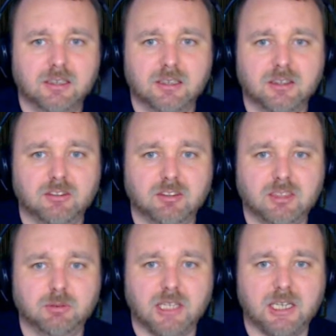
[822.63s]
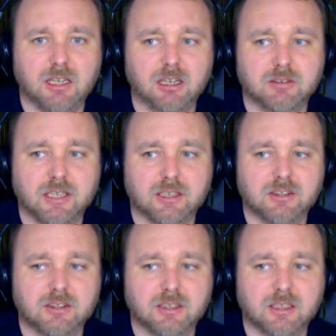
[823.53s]
and see. With any luck, getting
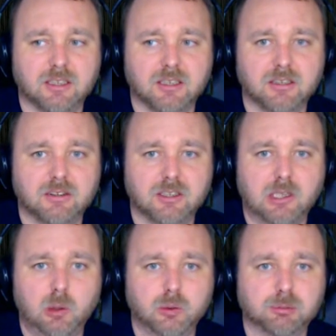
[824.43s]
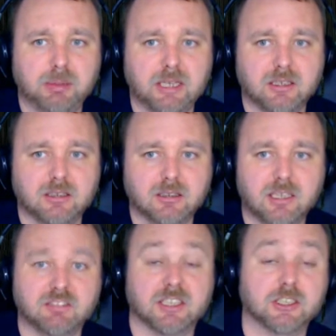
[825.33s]
to the closed beta and
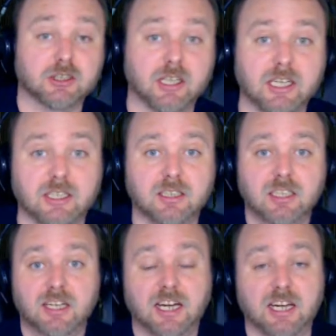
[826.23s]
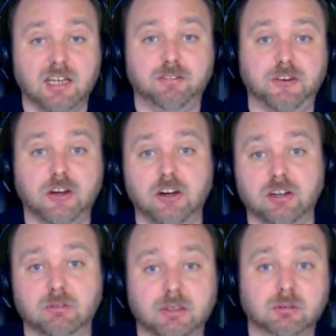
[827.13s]
give it a try. And if not,
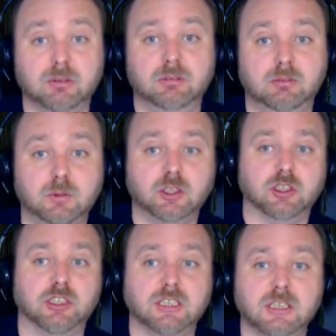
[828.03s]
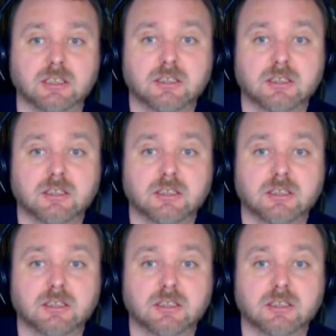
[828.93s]
well, we'll just see.